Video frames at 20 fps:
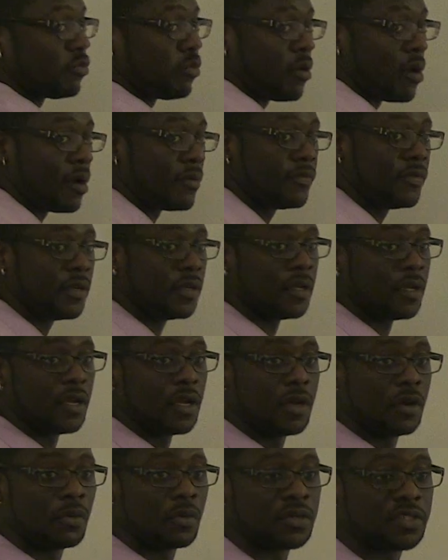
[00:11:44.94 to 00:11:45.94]
profit,
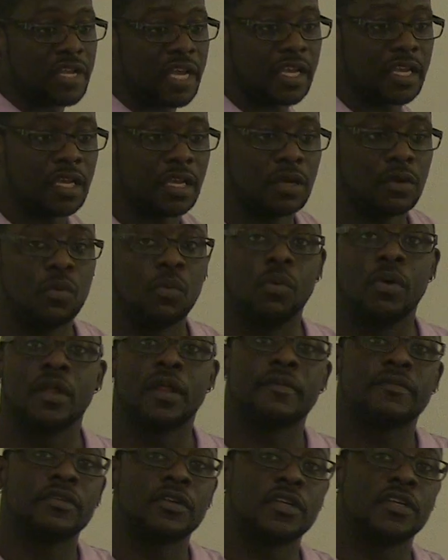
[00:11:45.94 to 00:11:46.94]
we're taking
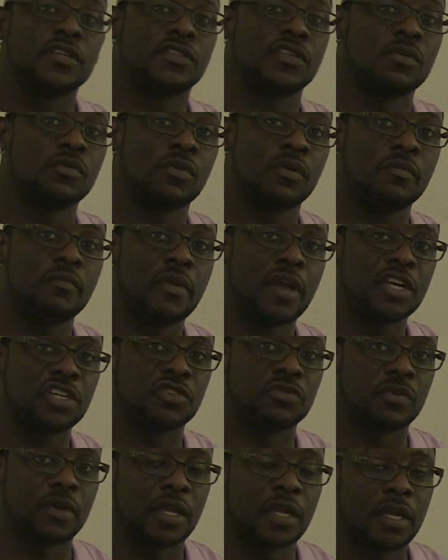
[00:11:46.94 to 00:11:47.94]
whatever it is that we're
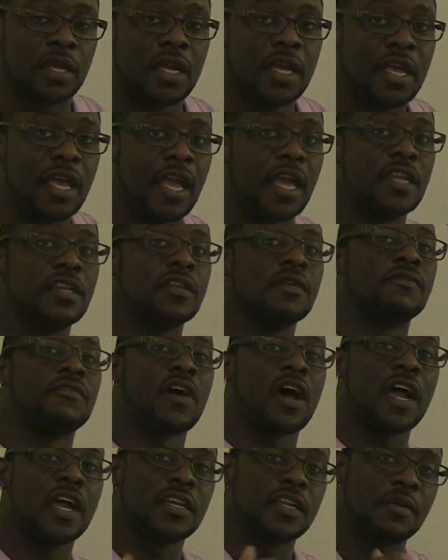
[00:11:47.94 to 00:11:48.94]
measuring and
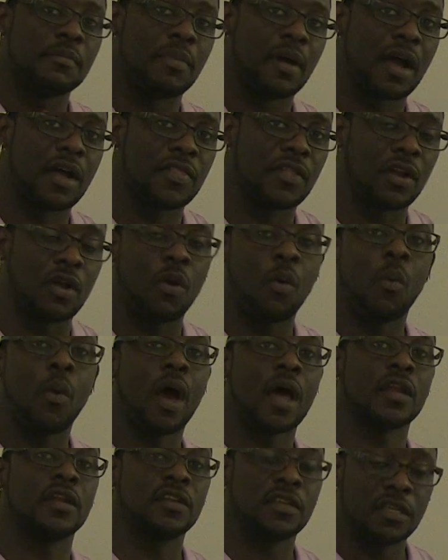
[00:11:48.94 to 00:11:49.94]
dividing it by the
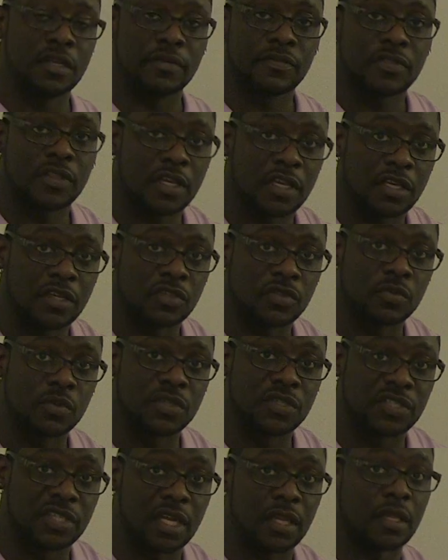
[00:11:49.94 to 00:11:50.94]
quantity of things we're
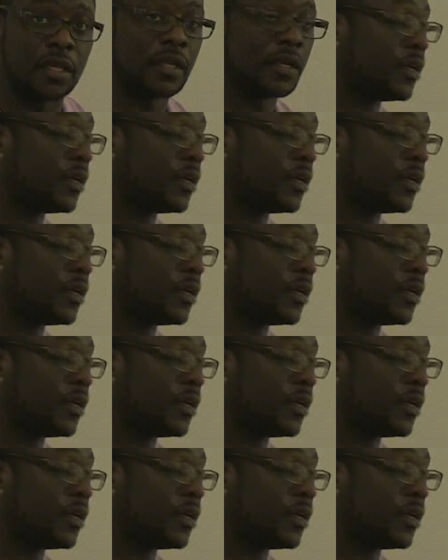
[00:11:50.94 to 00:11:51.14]
selling.